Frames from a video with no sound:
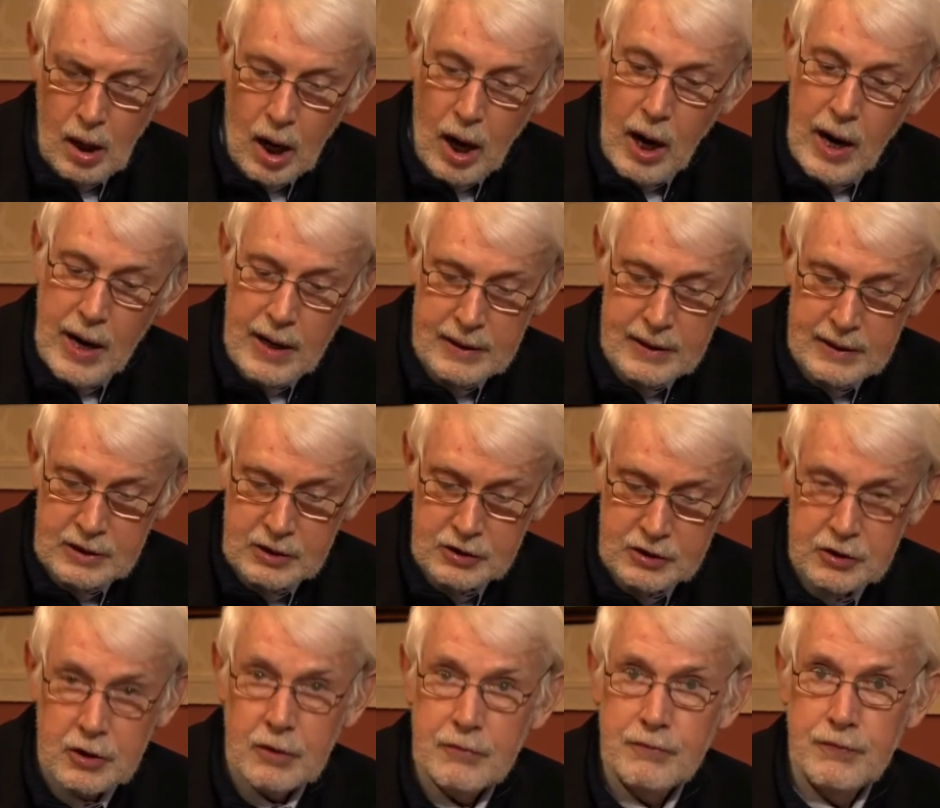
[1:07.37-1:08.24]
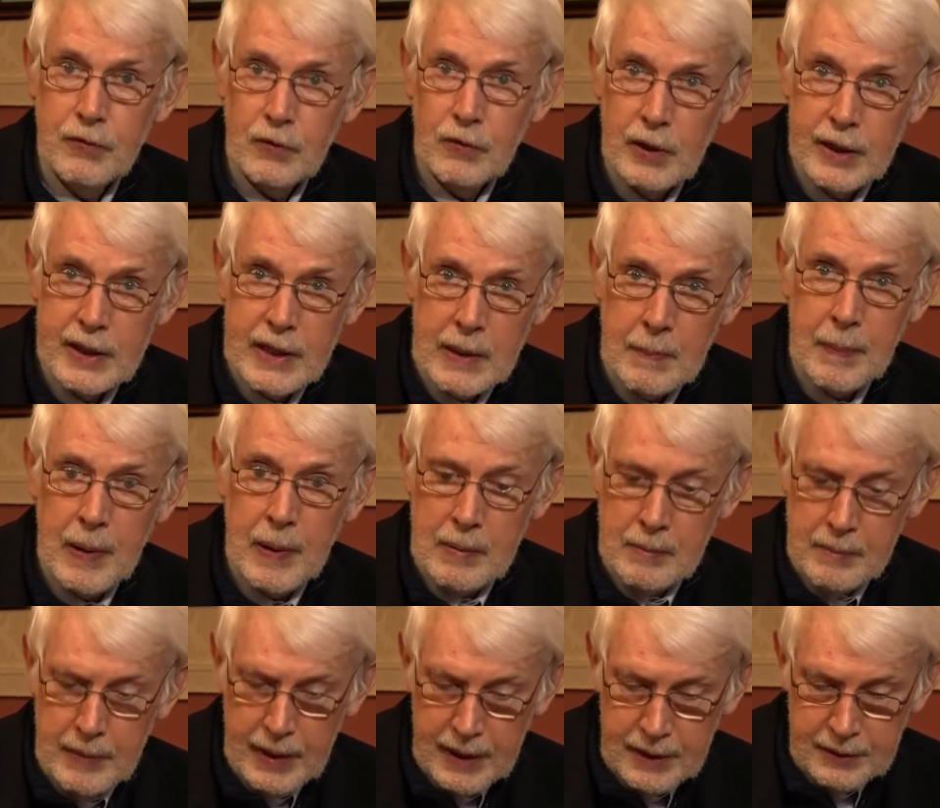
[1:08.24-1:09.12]
Ireland should fully
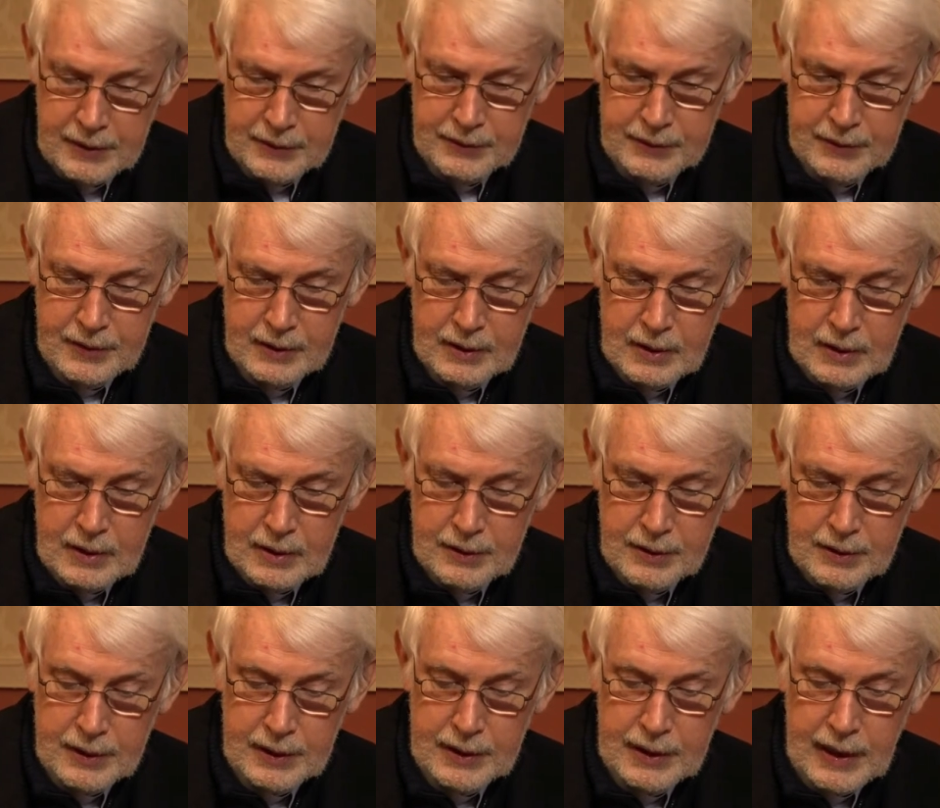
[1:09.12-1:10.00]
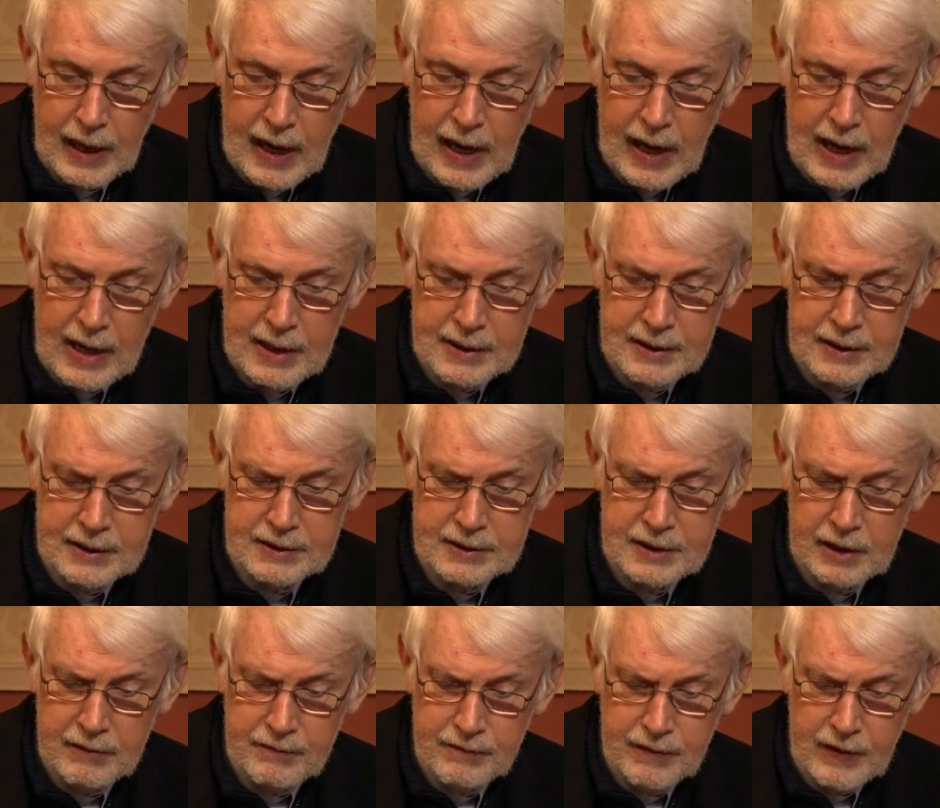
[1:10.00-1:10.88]
implement the Garda
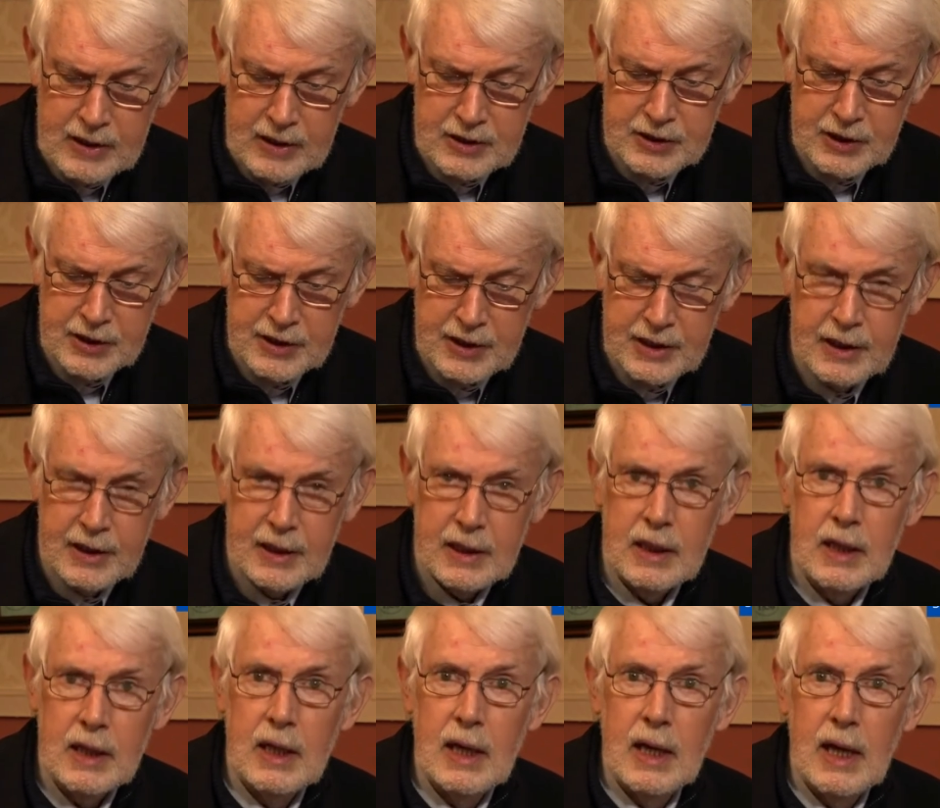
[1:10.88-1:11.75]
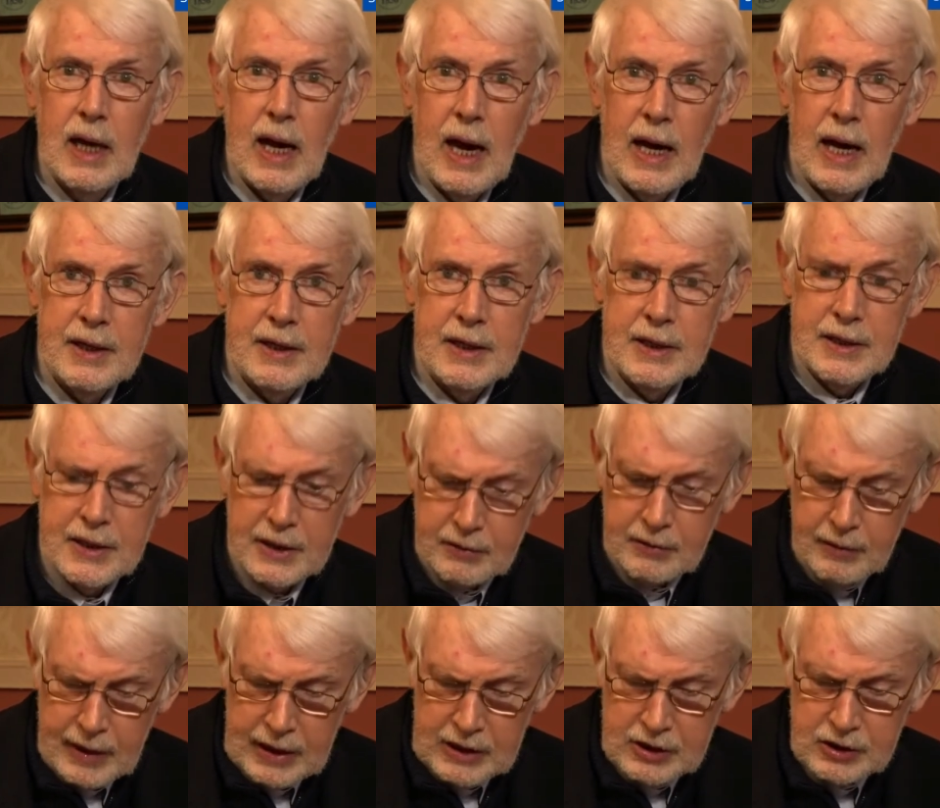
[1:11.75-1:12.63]
diversity and
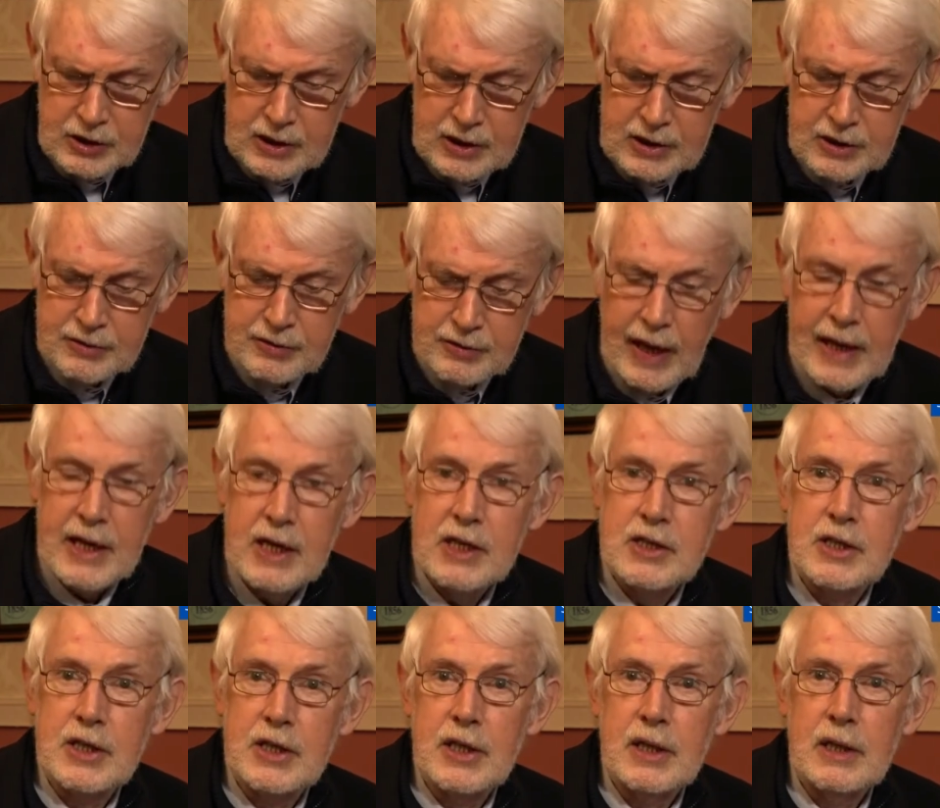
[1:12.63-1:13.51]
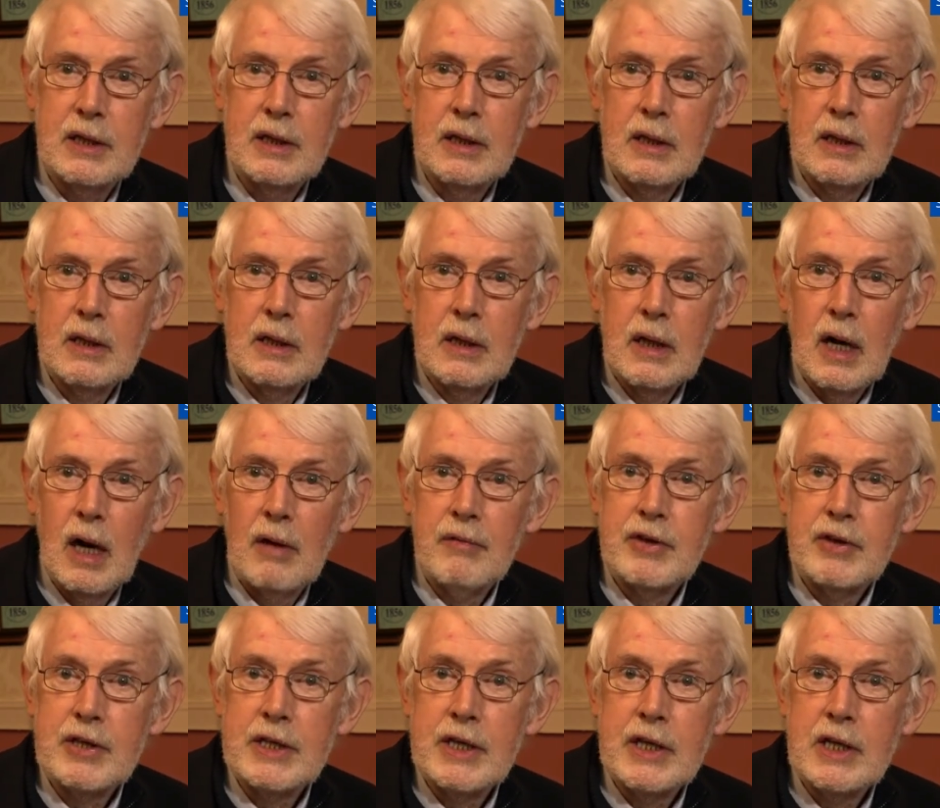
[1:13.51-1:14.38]
integration strategy
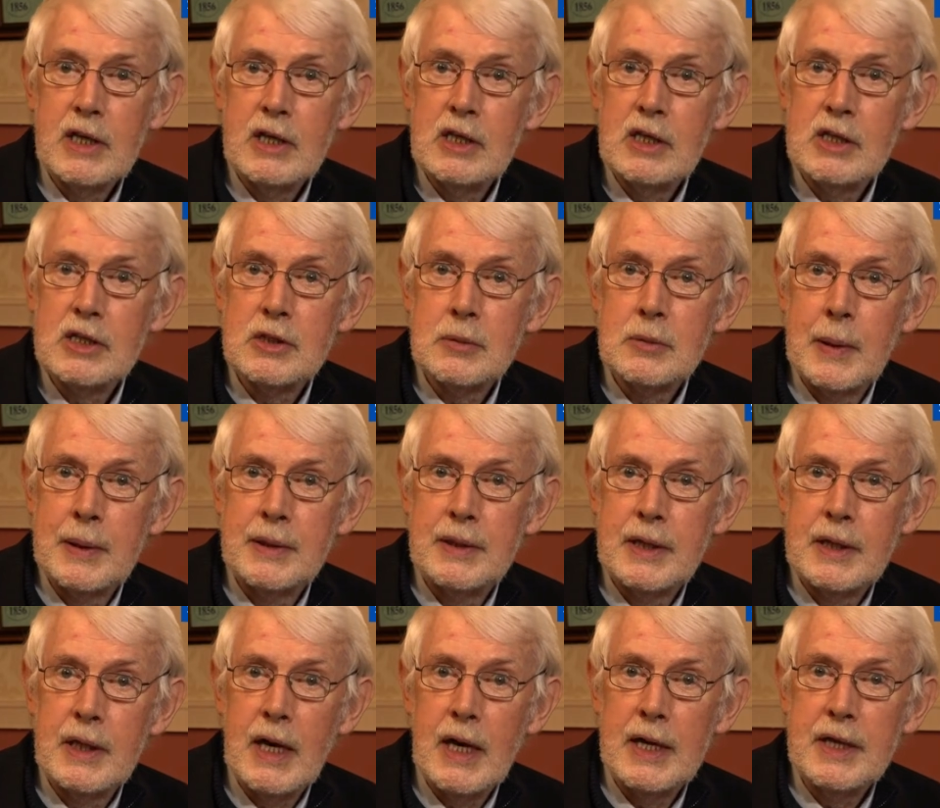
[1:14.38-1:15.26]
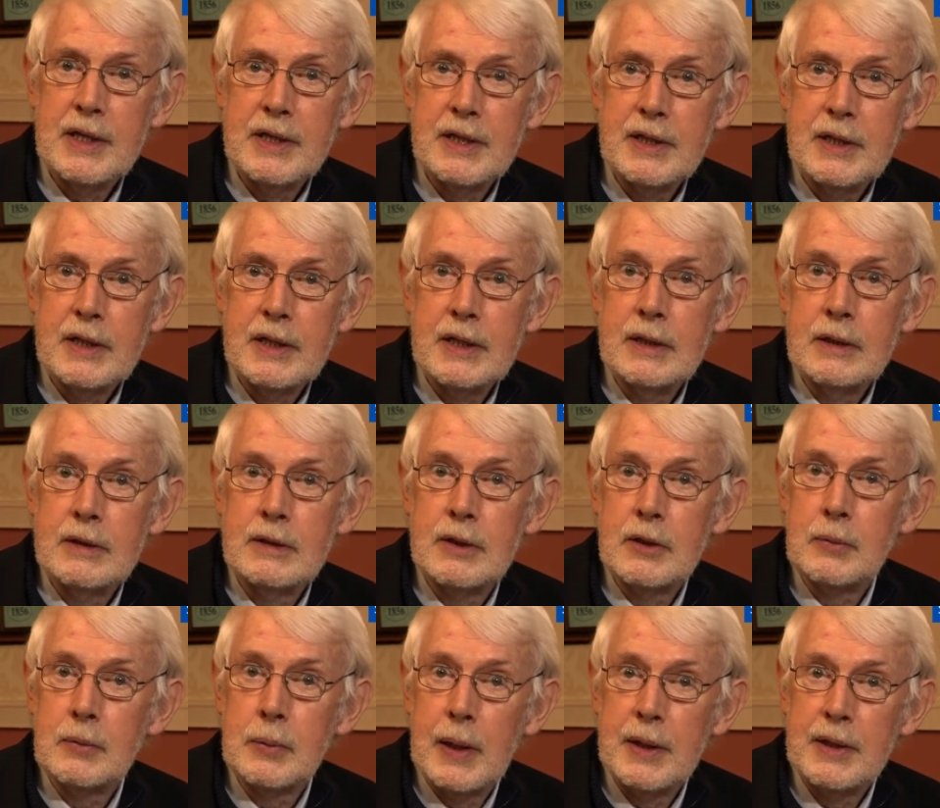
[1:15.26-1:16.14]
of the years 2019
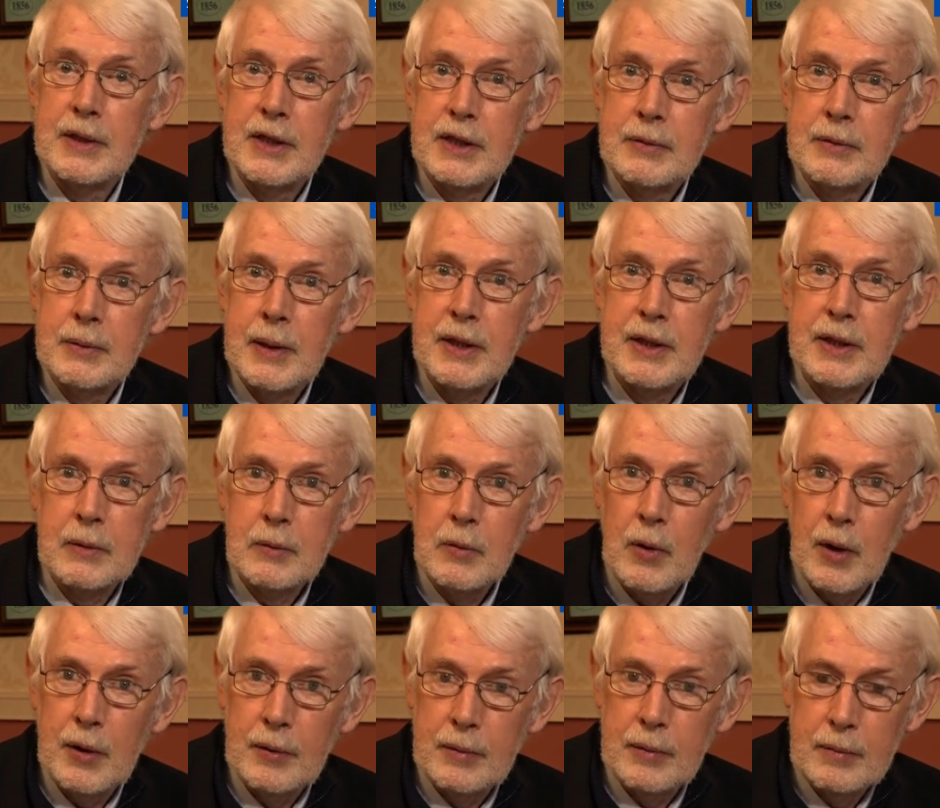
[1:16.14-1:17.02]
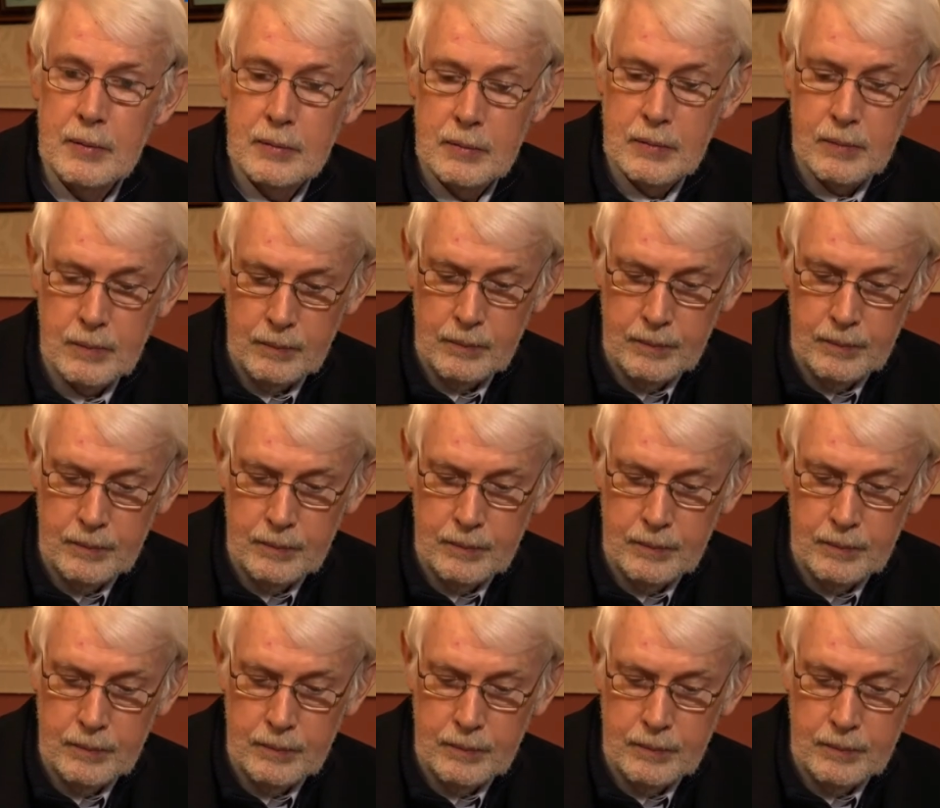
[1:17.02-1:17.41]
to 2021.